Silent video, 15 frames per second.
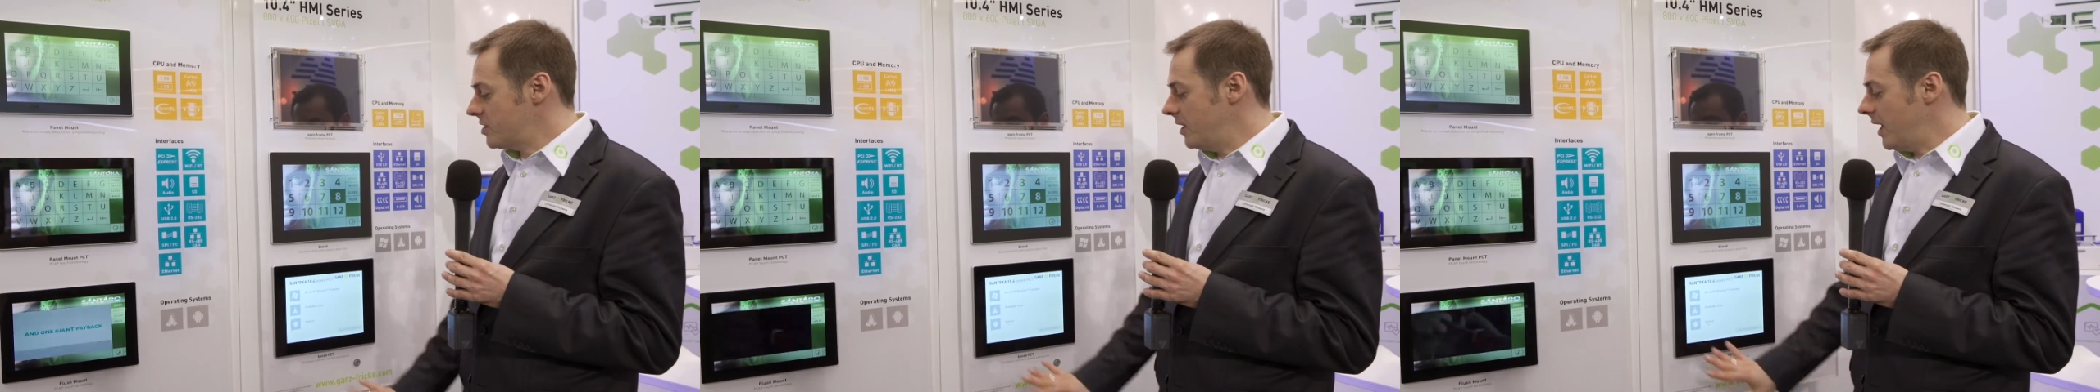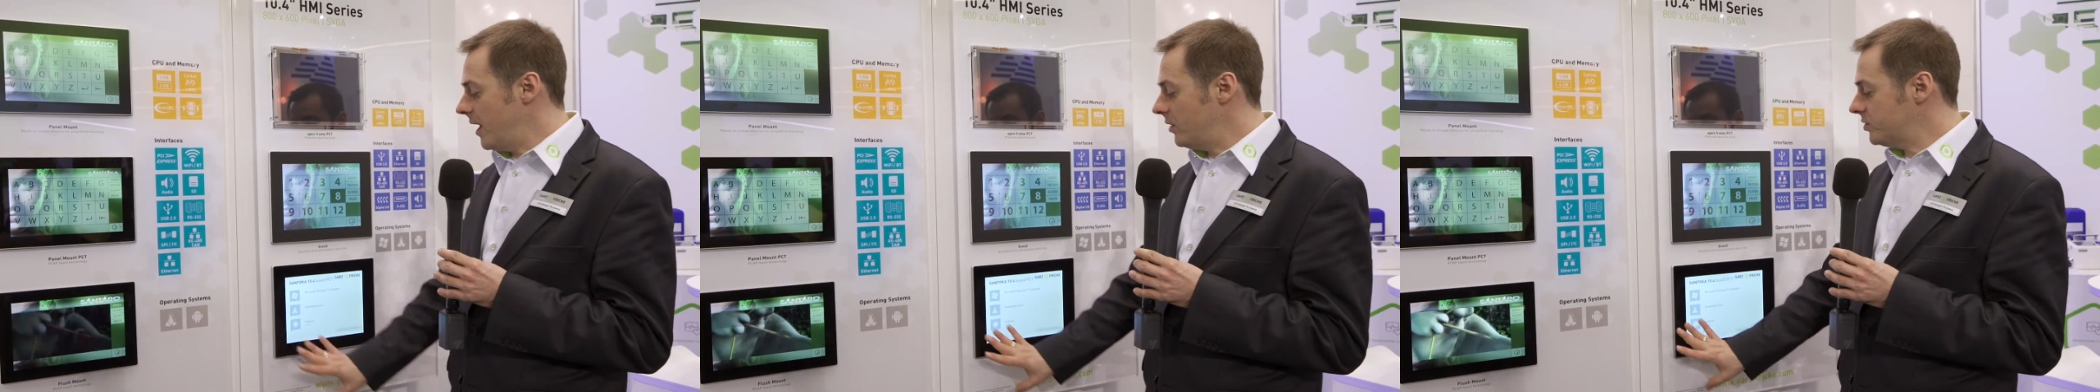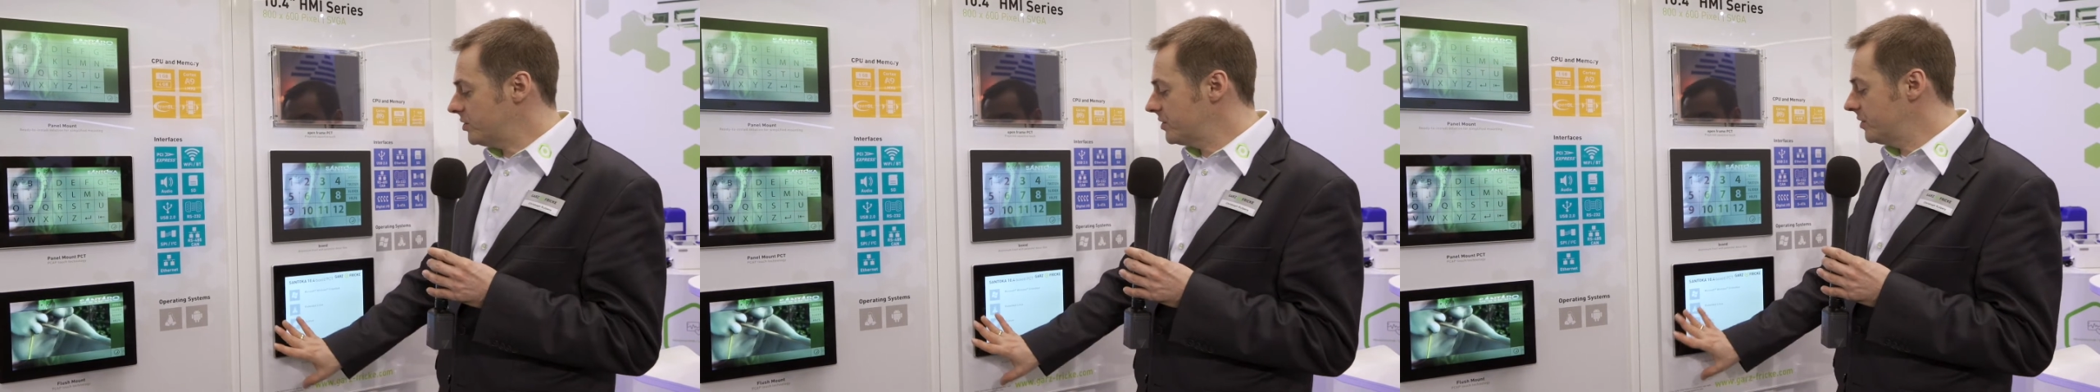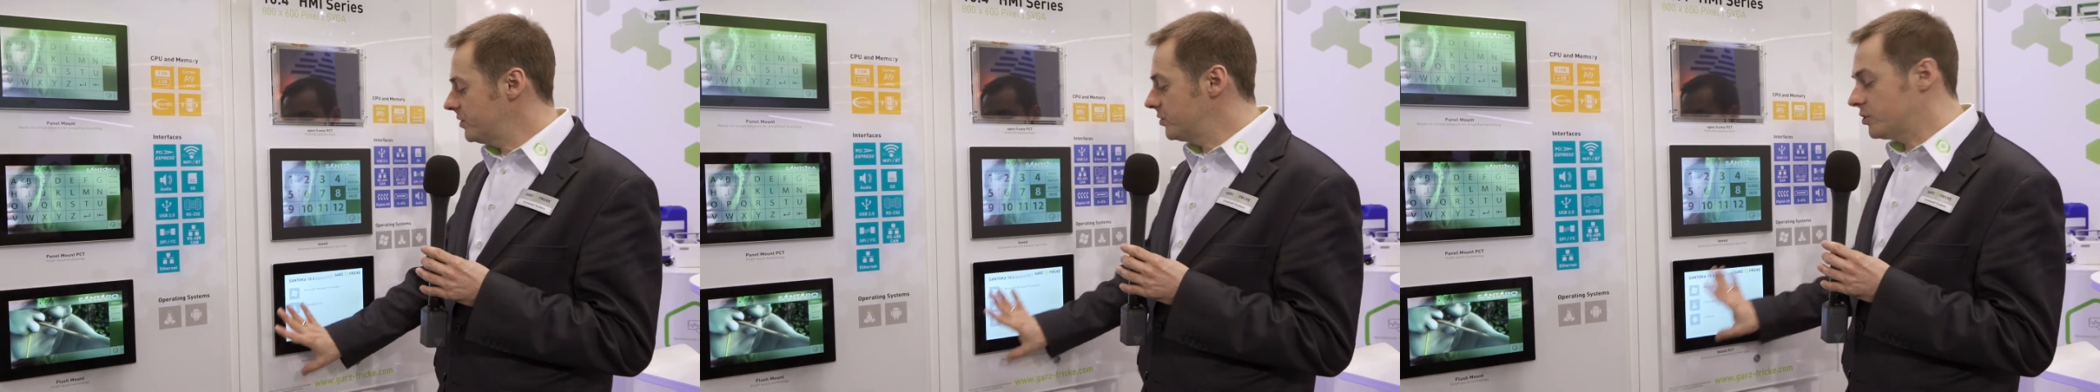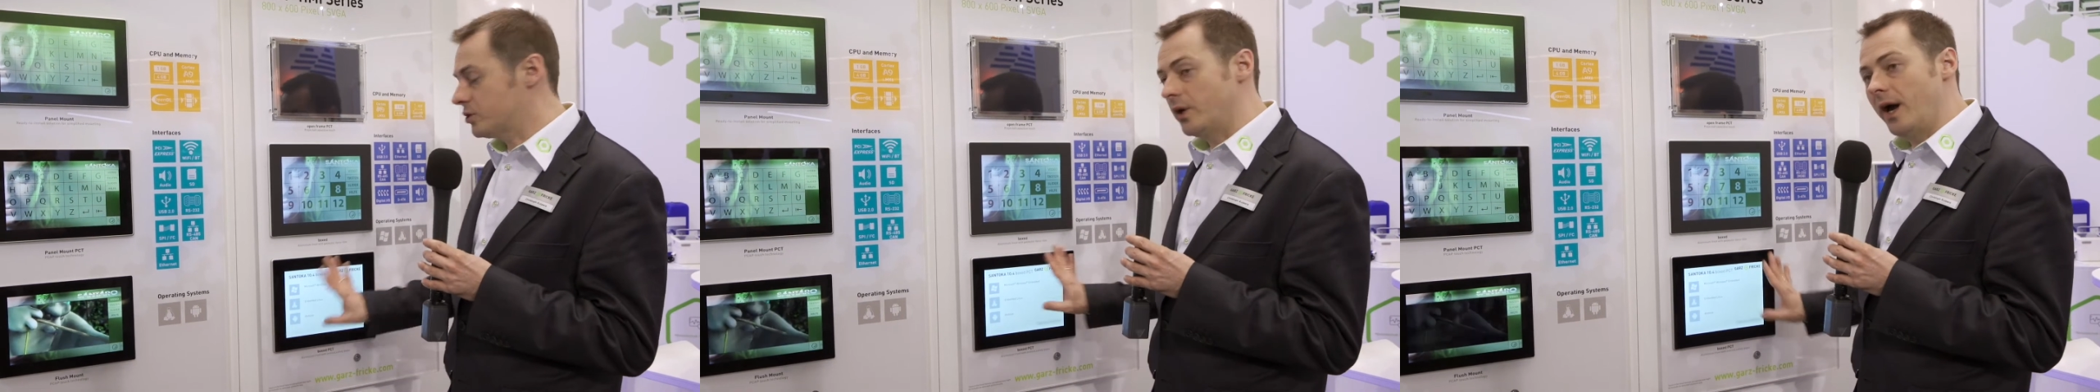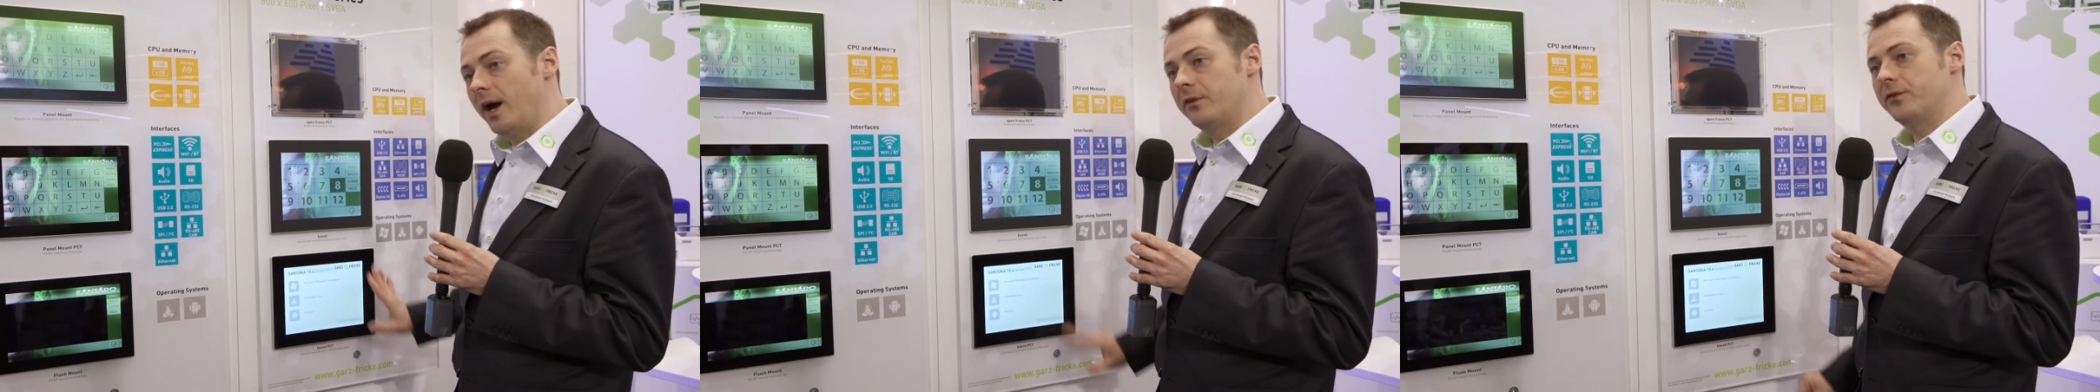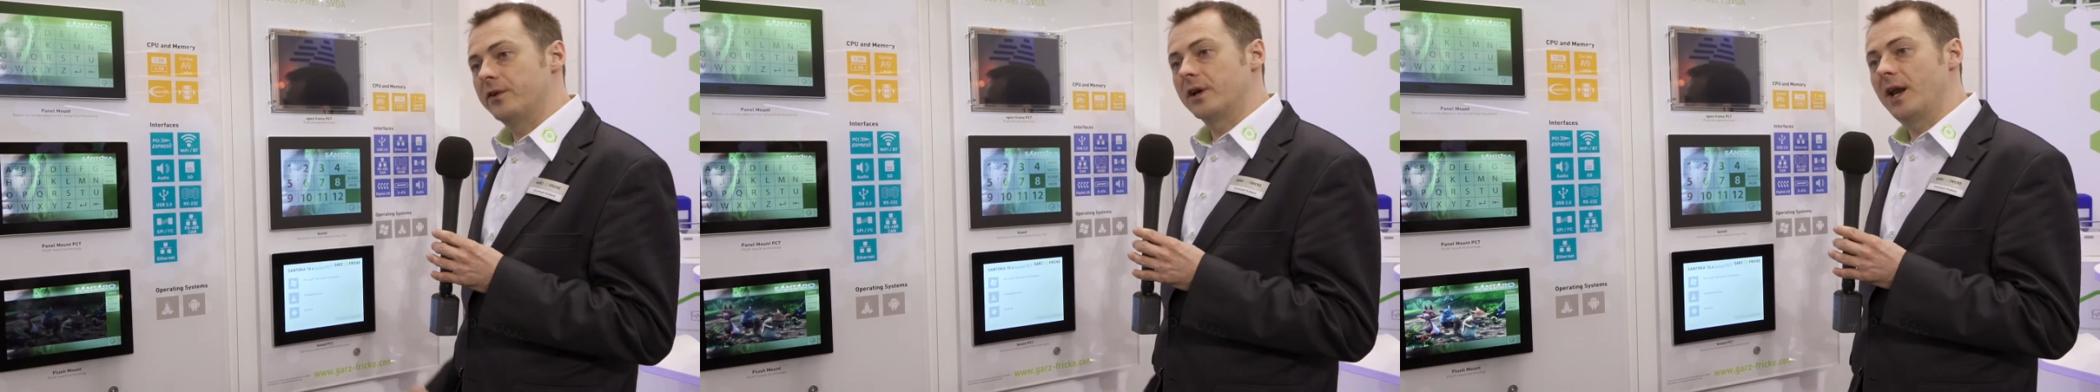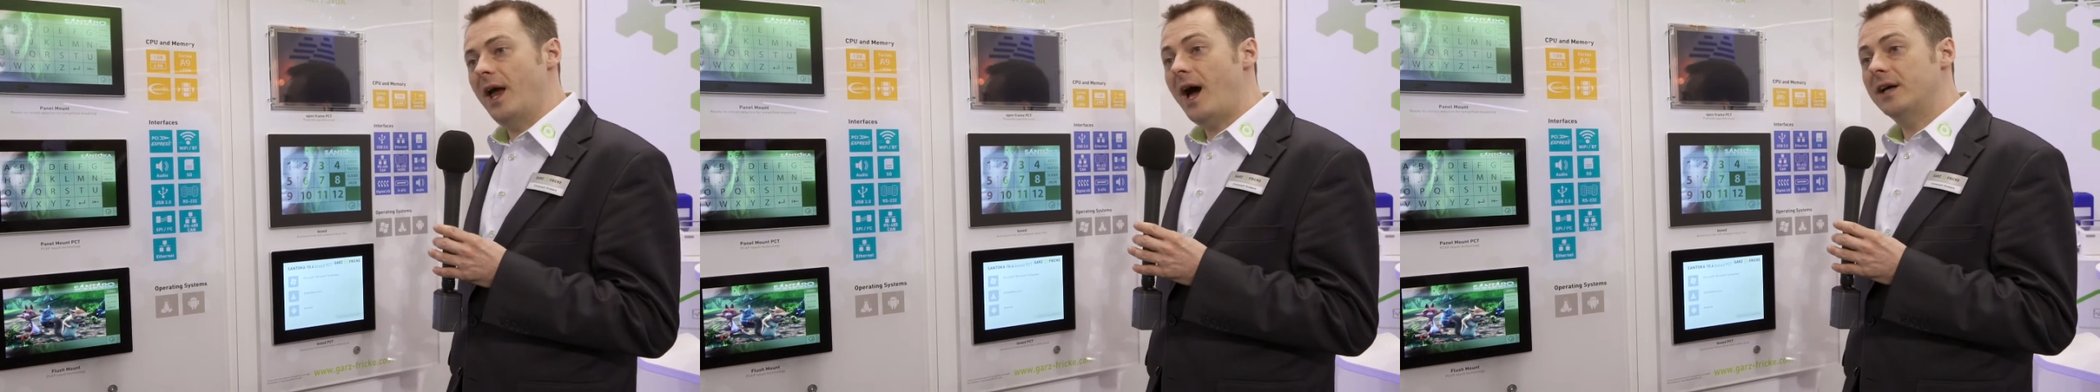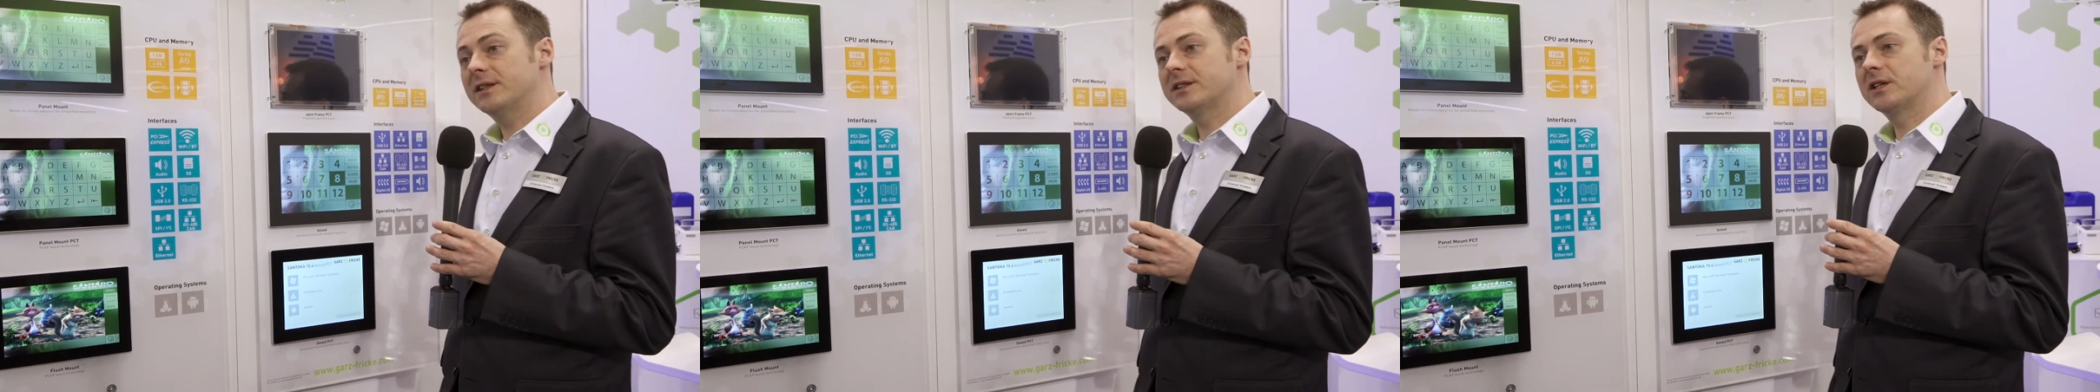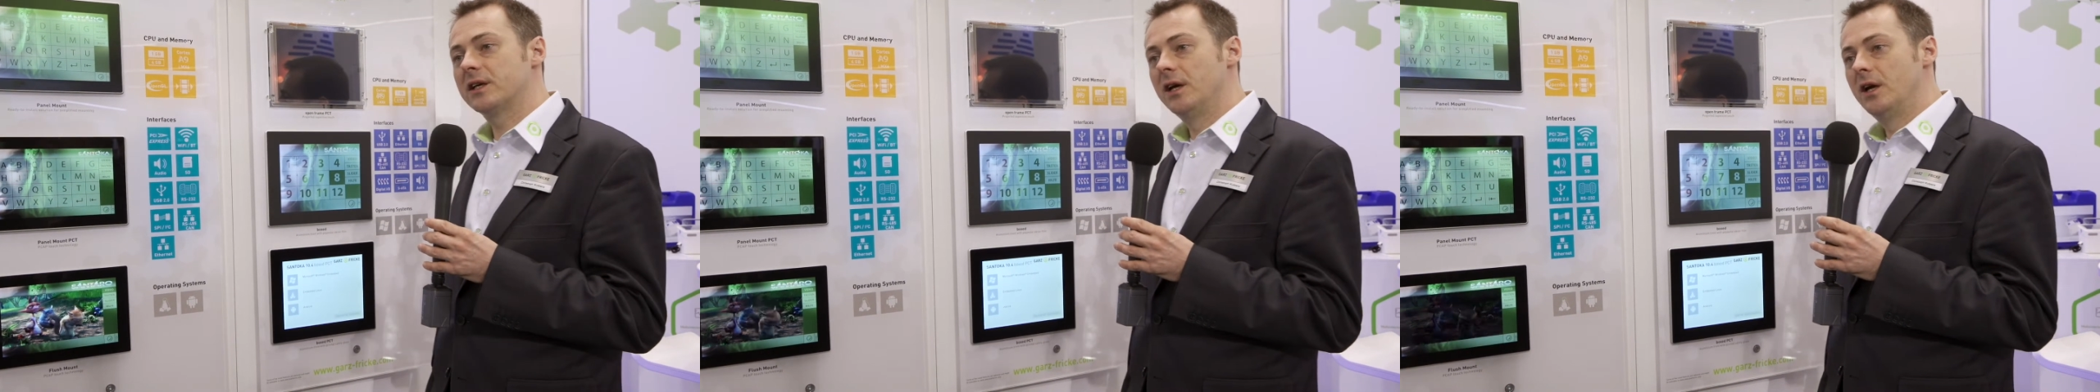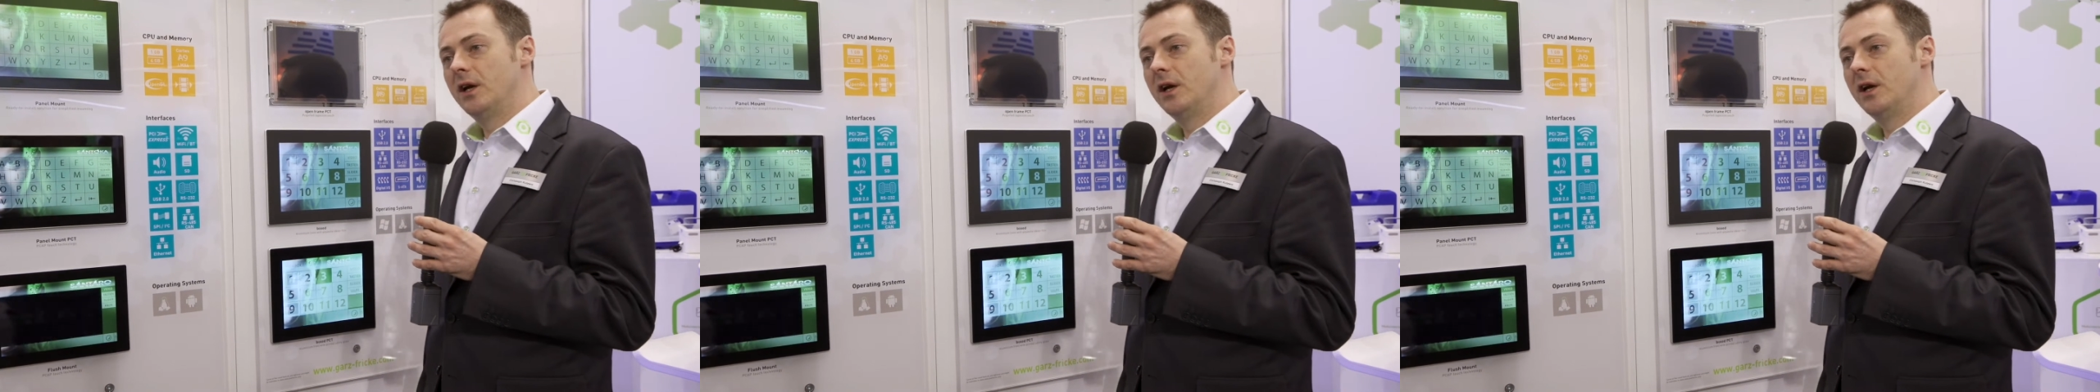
allows you to have the glass